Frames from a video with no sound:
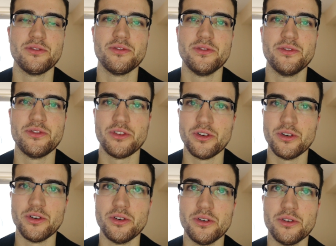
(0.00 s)

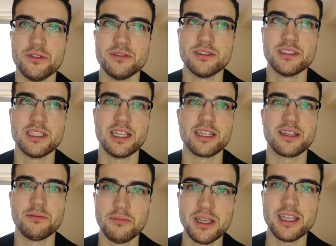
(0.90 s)
for
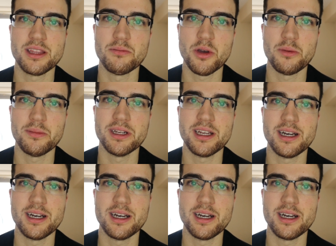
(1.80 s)
like me at the moment.